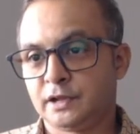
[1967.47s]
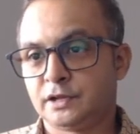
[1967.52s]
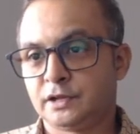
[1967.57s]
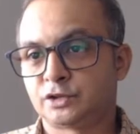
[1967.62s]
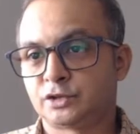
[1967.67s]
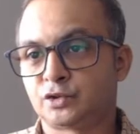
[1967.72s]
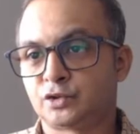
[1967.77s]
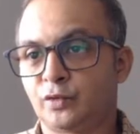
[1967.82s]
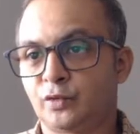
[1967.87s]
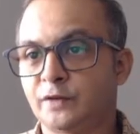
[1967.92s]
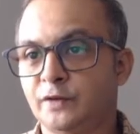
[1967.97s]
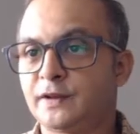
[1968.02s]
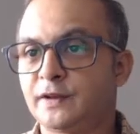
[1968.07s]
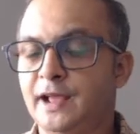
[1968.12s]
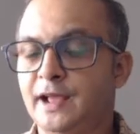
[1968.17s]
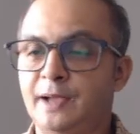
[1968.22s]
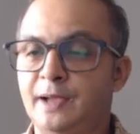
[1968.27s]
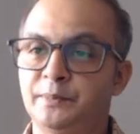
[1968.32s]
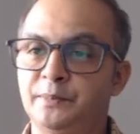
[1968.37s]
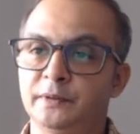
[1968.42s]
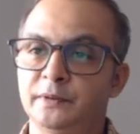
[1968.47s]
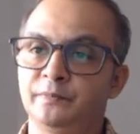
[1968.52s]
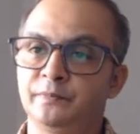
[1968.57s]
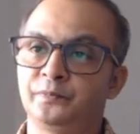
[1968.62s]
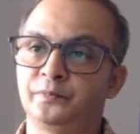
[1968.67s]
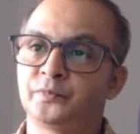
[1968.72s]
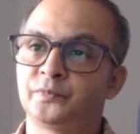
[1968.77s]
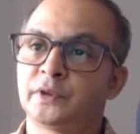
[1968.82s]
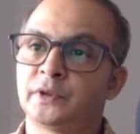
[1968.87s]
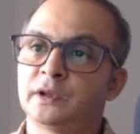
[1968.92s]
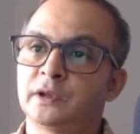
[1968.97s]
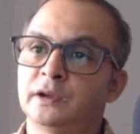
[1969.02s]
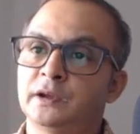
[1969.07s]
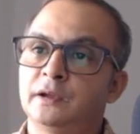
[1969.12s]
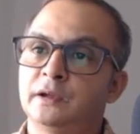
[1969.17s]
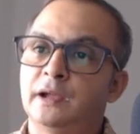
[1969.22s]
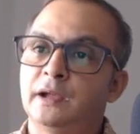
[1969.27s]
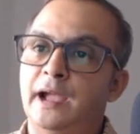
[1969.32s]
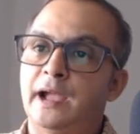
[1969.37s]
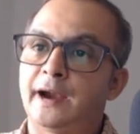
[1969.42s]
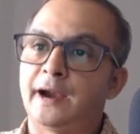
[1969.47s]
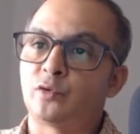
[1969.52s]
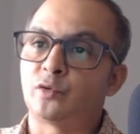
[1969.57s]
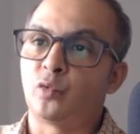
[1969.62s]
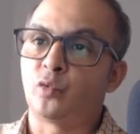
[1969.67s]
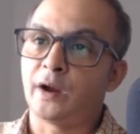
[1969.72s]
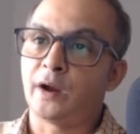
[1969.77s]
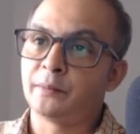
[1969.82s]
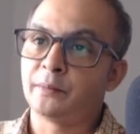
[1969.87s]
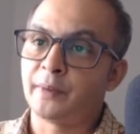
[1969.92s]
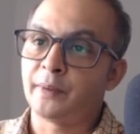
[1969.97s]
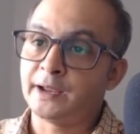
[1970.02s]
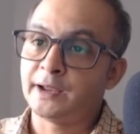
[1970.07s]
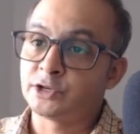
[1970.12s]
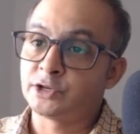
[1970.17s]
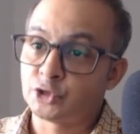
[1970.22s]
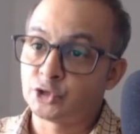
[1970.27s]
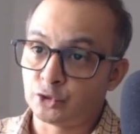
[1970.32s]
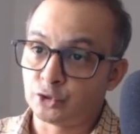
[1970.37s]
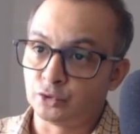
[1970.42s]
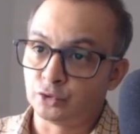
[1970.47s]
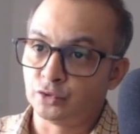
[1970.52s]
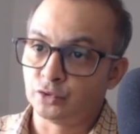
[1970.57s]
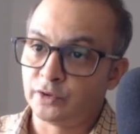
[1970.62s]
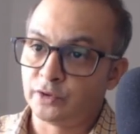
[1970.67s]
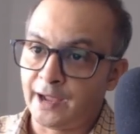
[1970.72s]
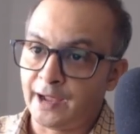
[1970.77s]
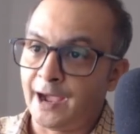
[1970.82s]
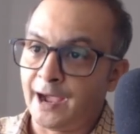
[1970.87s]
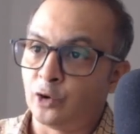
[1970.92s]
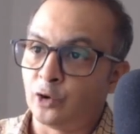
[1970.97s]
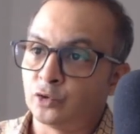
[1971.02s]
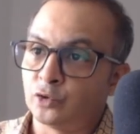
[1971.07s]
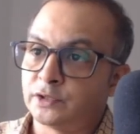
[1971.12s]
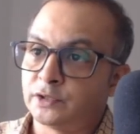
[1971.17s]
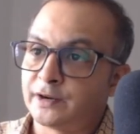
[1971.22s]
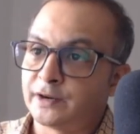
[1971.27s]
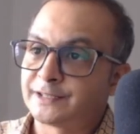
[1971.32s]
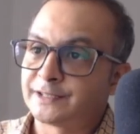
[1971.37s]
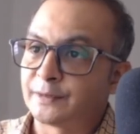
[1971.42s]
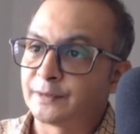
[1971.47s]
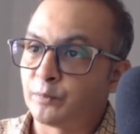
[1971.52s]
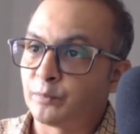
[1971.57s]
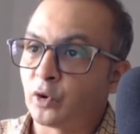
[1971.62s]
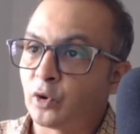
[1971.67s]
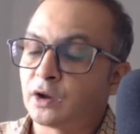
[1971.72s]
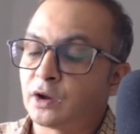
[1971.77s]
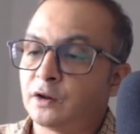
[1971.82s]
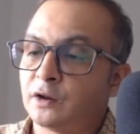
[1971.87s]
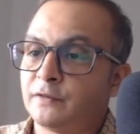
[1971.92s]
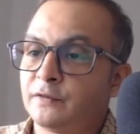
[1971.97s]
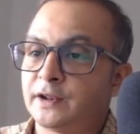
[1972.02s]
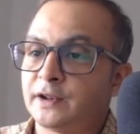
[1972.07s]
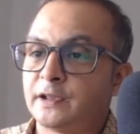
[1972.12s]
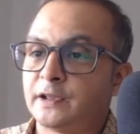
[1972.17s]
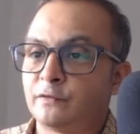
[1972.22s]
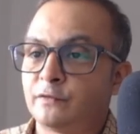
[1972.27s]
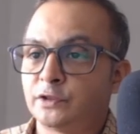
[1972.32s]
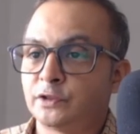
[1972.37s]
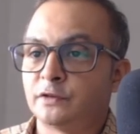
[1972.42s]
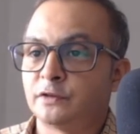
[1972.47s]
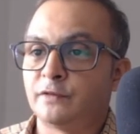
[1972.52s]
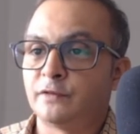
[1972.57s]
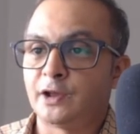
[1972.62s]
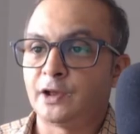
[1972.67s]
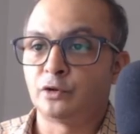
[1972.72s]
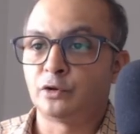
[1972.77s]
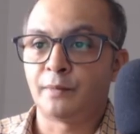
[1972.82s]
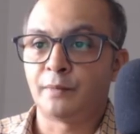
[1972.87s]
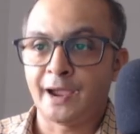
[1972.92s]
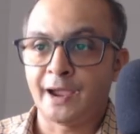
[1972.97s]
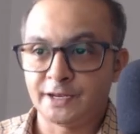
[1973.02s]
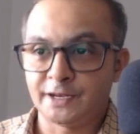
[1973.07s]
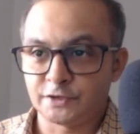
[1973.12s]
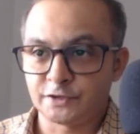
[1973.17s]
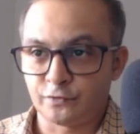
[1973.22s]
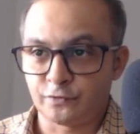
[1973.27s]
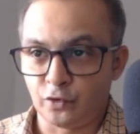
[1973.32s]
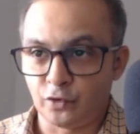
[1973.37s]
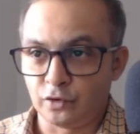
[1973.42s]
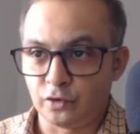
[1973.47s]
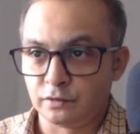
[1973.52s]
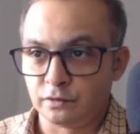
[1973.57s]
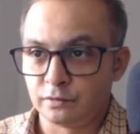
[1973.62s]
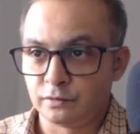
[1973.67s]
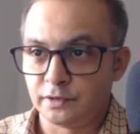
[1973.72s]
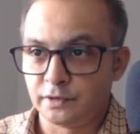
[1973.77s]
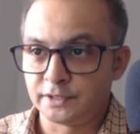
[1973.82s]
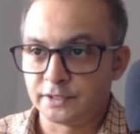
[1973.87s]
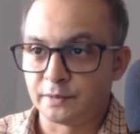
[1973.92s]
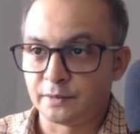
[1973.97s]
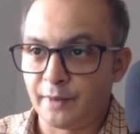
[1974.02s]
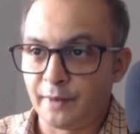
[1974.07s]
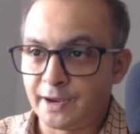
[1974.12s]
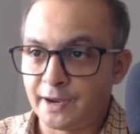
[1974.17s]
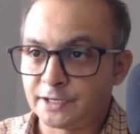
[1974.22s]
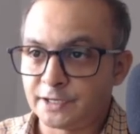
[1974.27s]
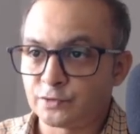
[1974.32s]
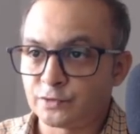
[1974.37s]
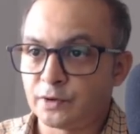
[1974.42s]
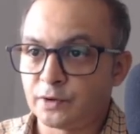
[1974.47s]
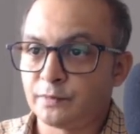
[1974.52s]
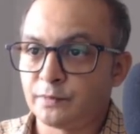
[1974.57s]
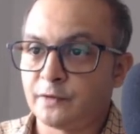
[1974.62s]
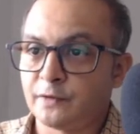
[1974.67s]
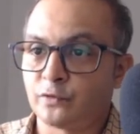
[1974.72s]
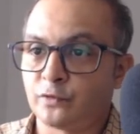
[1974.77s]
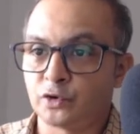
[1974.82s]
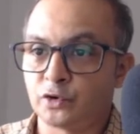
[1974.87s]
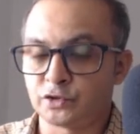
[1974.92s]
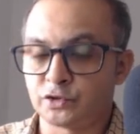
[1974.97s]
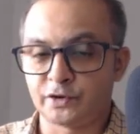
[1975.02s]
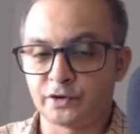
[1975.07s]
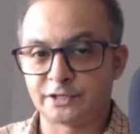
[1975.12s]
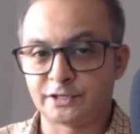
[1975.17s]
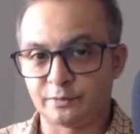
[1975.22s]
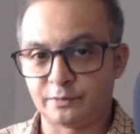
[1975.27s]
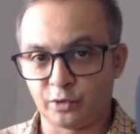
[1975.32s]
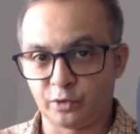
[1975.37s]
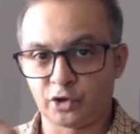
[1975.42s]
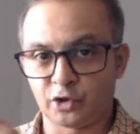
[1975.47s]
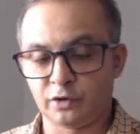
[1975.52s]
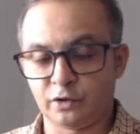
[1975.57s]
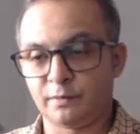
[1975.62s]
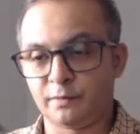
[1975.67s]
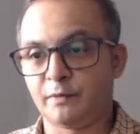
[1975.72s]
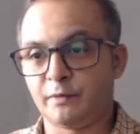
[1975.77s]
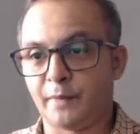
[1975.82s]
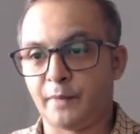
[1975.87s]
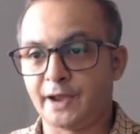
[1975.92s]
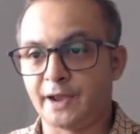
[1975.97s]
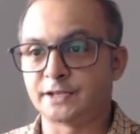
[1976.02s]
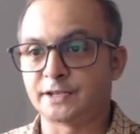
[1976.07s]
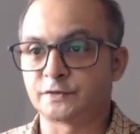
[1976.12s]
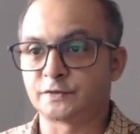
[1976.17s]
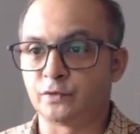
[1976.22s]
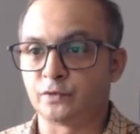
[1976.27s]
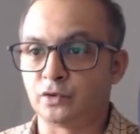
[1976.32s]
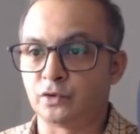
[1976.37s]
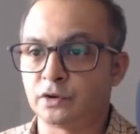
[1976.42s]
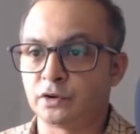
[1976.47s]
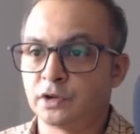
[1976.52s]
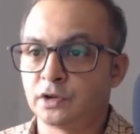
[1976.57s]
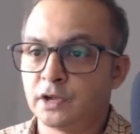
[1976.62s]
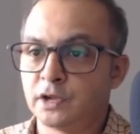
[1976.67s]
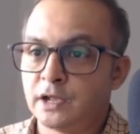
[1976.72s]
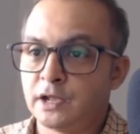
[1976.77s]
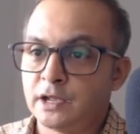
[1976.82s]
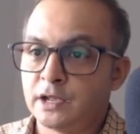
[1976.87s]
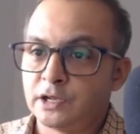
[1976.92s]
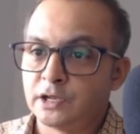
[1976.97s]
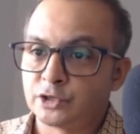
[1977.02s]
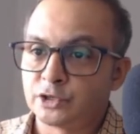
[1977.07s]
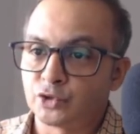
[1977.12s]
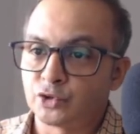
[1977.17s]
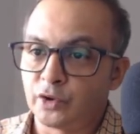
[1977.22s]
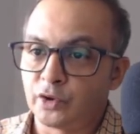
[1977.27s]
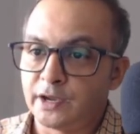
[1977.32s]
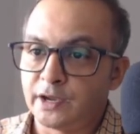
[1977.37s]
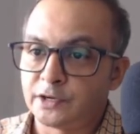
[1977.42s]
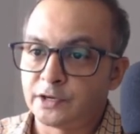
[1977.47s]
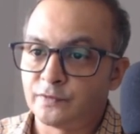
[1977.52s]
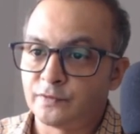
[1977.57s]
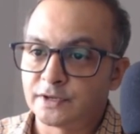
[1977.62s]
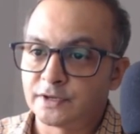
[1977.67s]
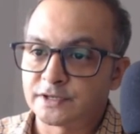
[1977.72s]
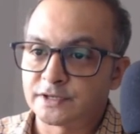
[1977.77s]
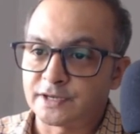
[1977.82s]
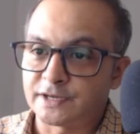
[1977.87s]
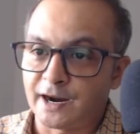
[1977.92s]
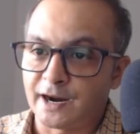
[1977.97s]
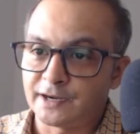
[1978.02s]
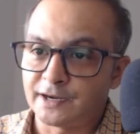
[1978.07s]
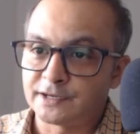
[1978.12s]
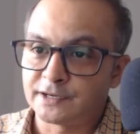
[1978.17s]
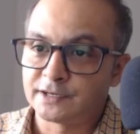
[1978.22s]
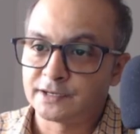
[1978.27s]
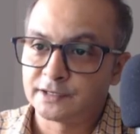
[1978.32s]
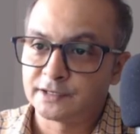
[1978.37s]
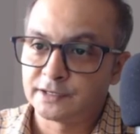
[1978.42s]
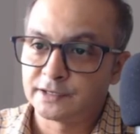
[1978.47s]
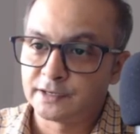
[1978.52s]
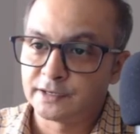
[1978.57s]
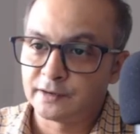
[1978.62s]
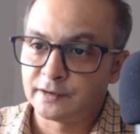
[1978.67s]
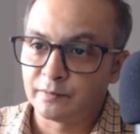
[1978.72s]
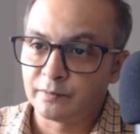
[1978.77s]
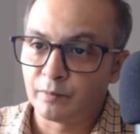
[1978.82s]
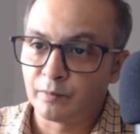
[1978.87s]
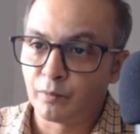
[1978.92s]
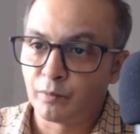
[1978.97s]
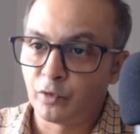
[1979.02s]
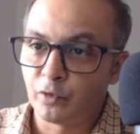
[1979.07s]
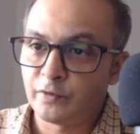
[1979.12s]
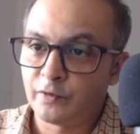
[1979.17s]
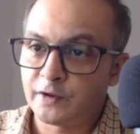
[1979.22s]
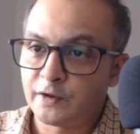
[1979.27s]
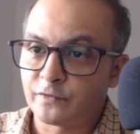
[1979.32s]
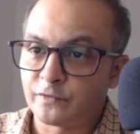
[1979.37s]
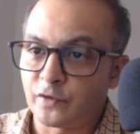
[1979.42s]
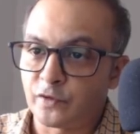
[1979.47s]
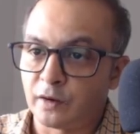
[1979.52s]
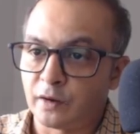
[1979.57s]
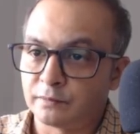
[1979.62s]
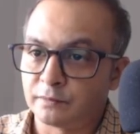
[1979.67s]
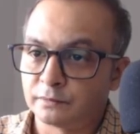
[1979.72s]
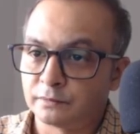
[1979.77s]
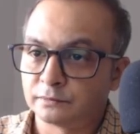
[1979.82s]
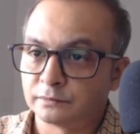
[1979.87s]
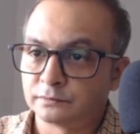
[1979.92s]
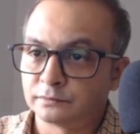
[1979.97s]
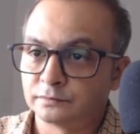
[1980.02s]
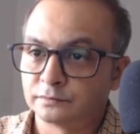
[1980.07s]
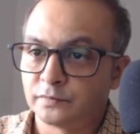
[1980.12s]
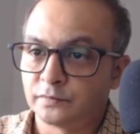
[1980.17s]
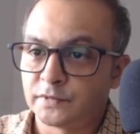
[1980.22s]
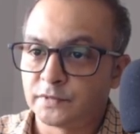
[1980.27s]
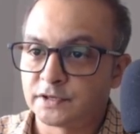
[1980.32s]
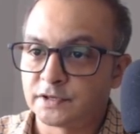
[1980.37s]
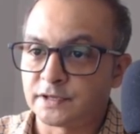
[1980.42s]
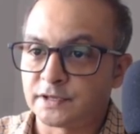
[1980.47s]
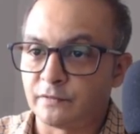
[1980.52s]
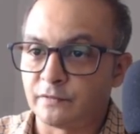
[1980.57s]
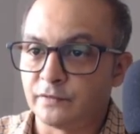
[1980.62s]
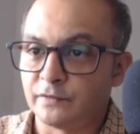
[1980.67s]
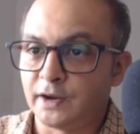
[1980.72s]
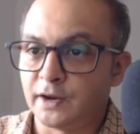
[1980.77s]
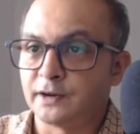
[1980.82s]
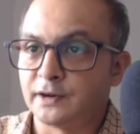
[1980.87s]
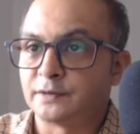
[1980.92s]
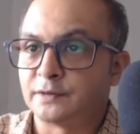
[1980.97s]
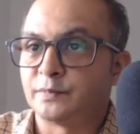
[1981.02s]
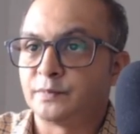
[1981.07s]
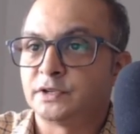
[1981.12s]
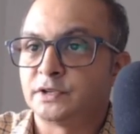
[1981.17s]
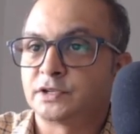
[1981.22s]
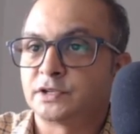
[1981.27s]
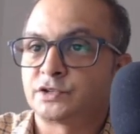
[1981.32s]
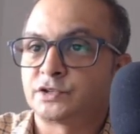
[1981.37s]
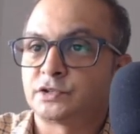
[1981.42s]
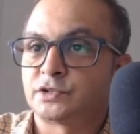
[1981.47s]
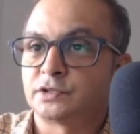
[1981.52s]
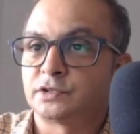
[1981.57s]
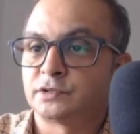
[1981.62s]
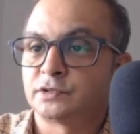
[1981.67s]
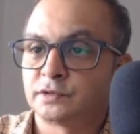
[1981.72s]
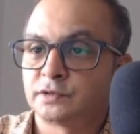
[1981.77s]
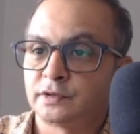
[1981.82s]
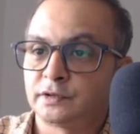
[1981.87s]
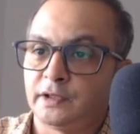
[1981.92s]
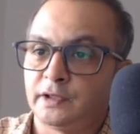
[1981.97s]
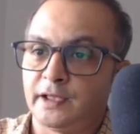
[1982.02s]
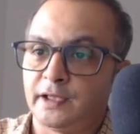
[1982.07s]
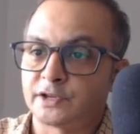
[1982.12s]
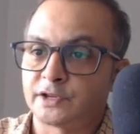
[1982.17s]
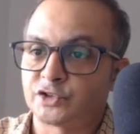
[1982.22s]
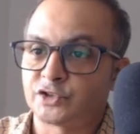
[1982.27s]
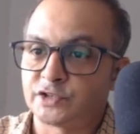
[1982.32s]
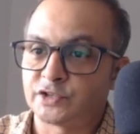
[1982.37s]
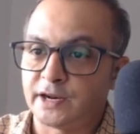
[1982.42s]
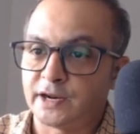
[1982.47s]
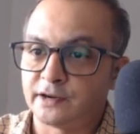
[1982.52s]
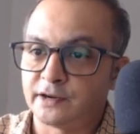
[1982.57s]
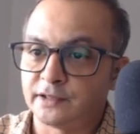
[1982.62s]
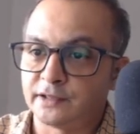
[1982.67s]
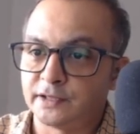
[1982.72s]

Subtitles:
So what will happen? At 1 by 2, now the reciprocal will give you the value minus 4. Is a minus 1 by 4, so reciprocal will be minus 4. So it will start moving from somewhere. Let me just extend